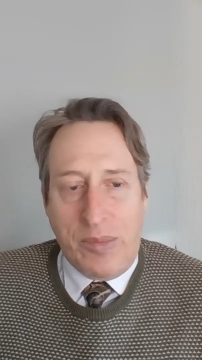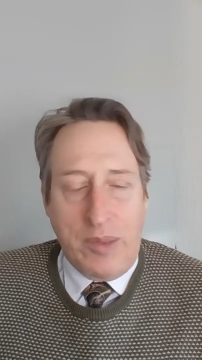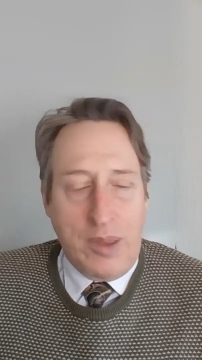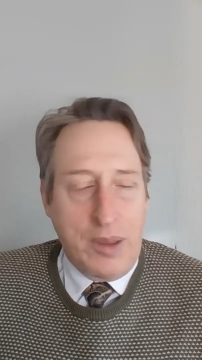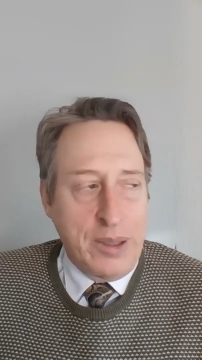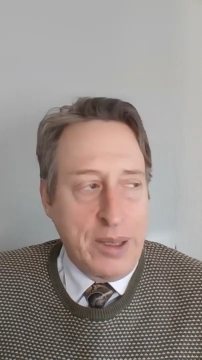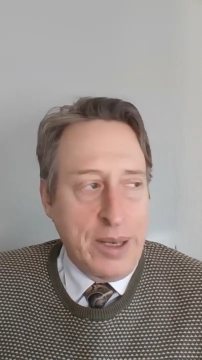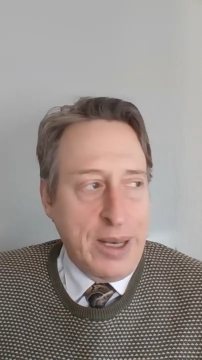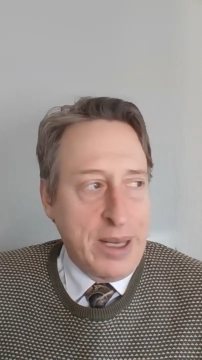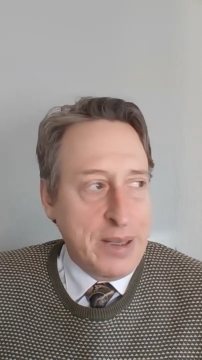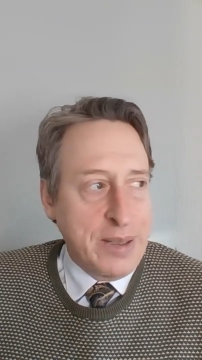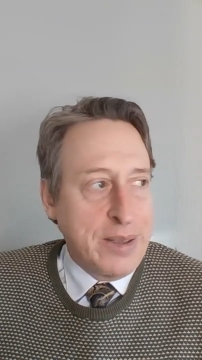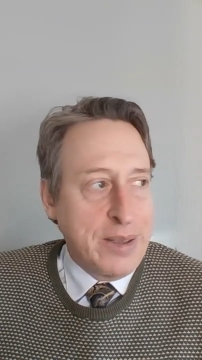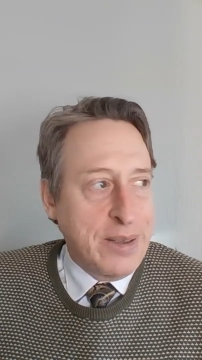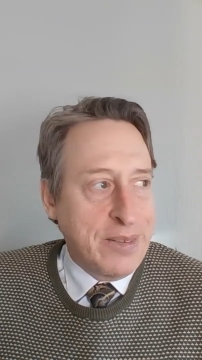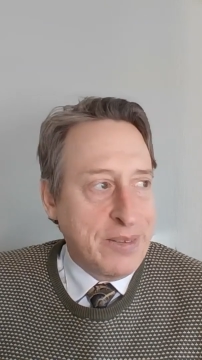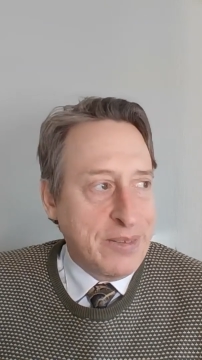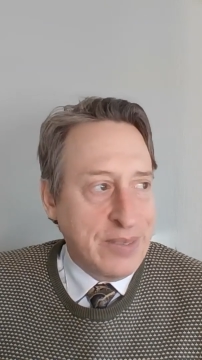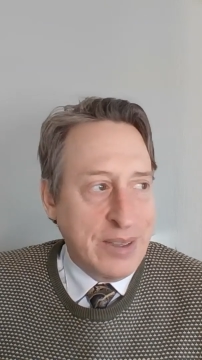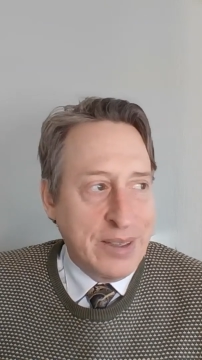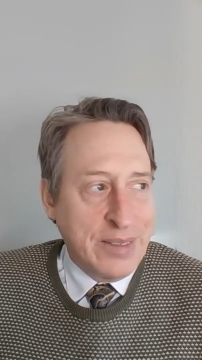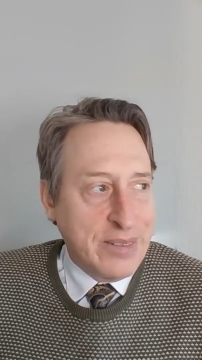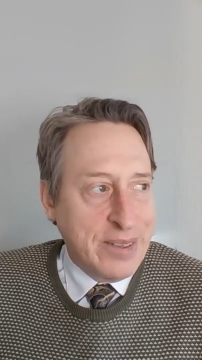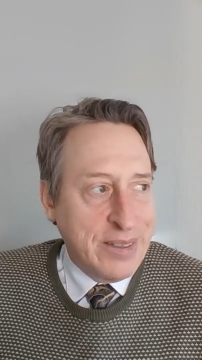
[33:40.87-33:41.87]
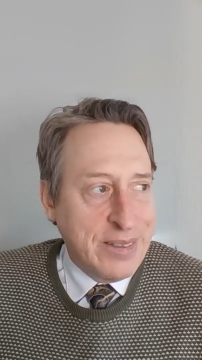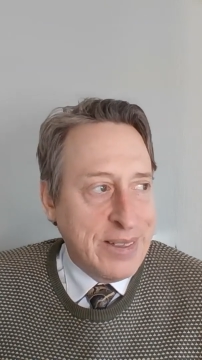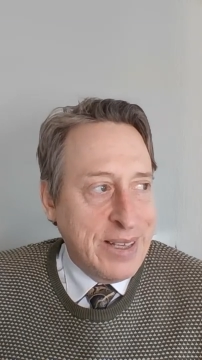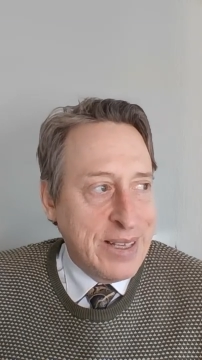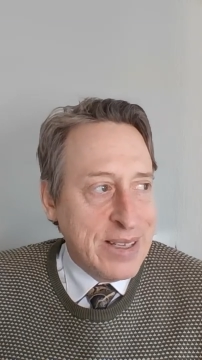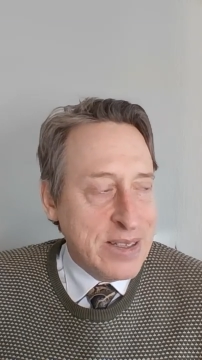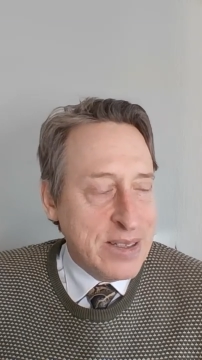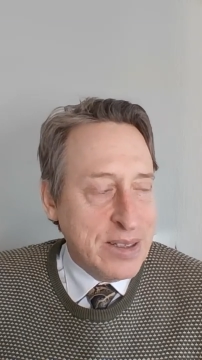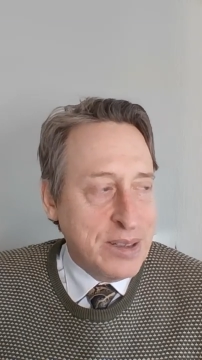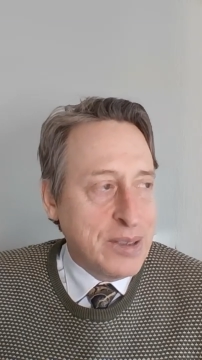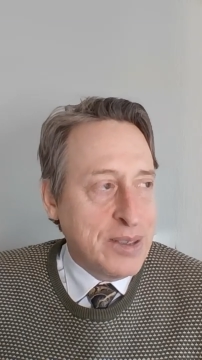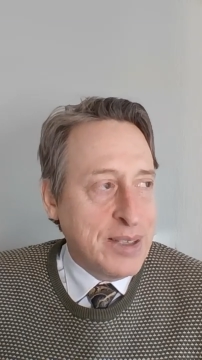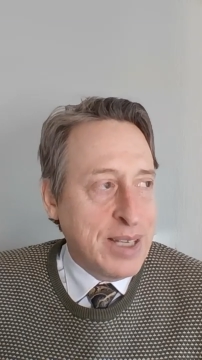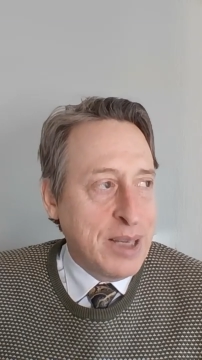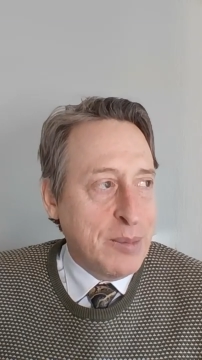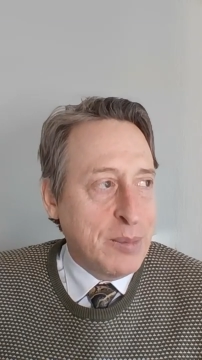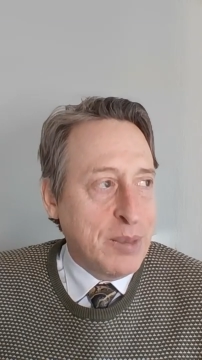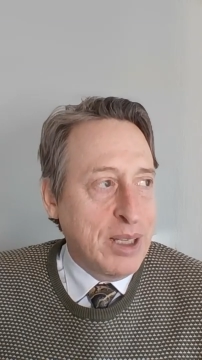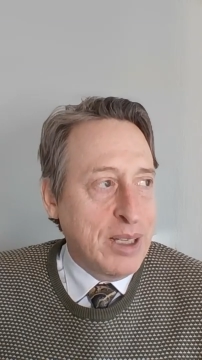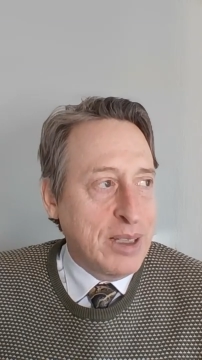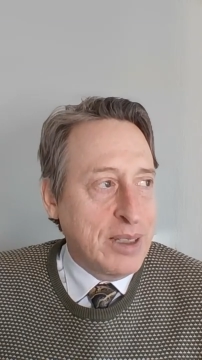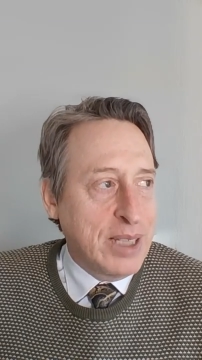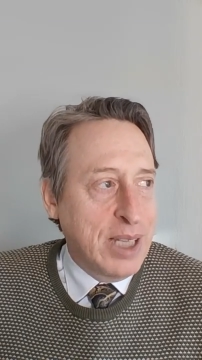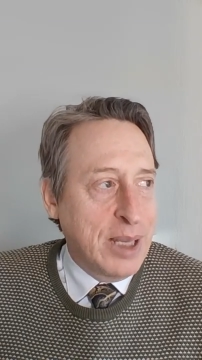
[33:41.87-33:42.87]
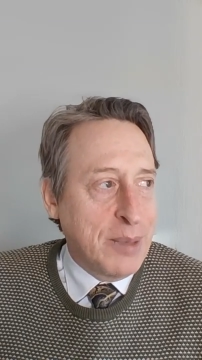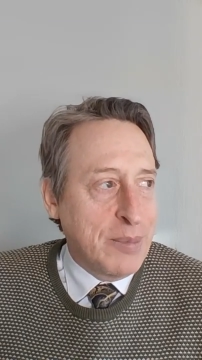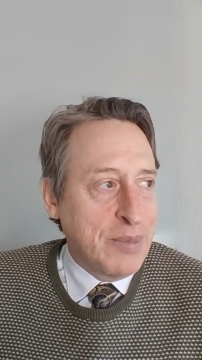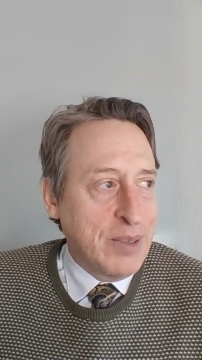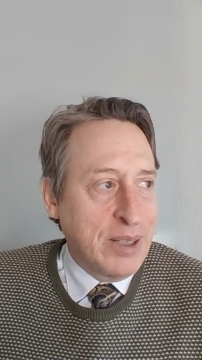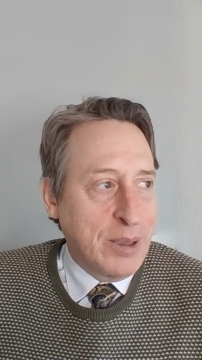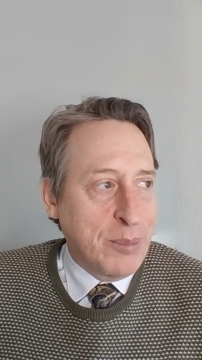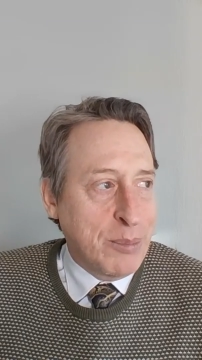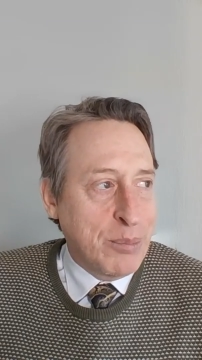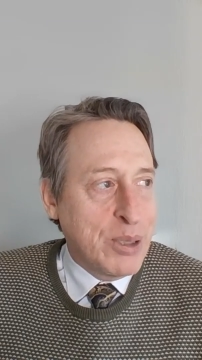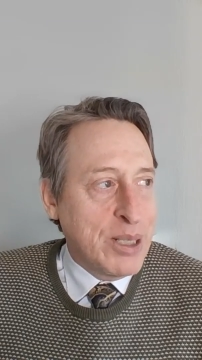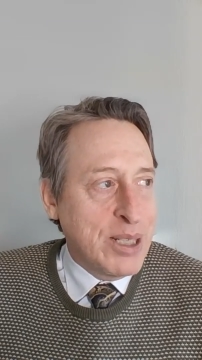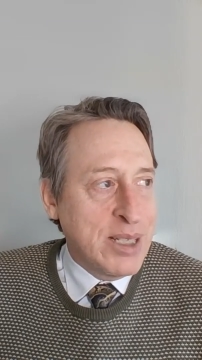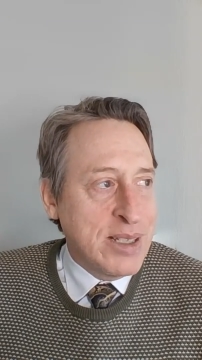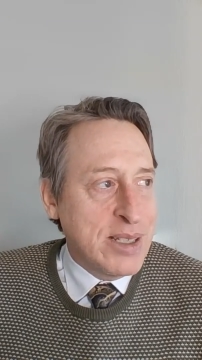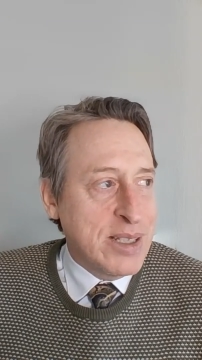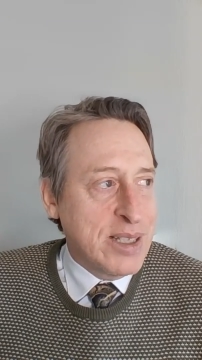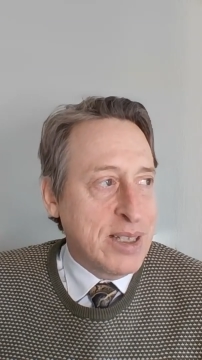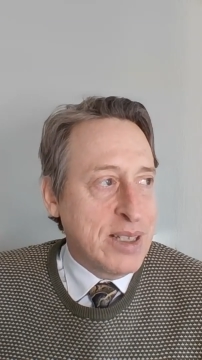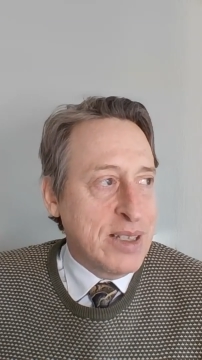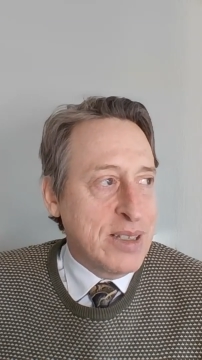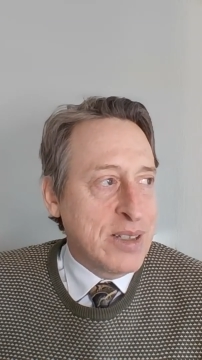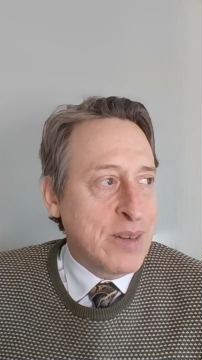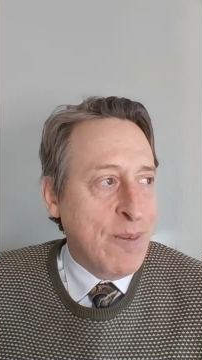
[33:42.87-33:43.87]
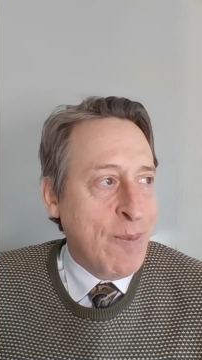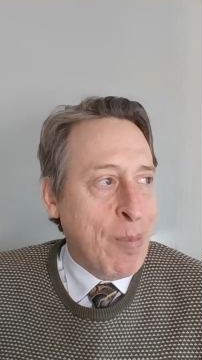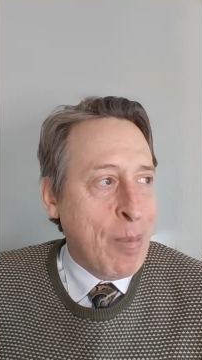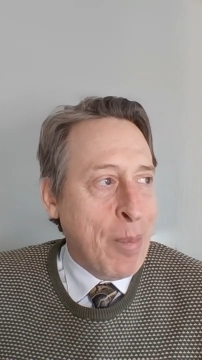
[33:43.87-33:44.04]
It had a nice little name like that, I don't know, Pretty Cities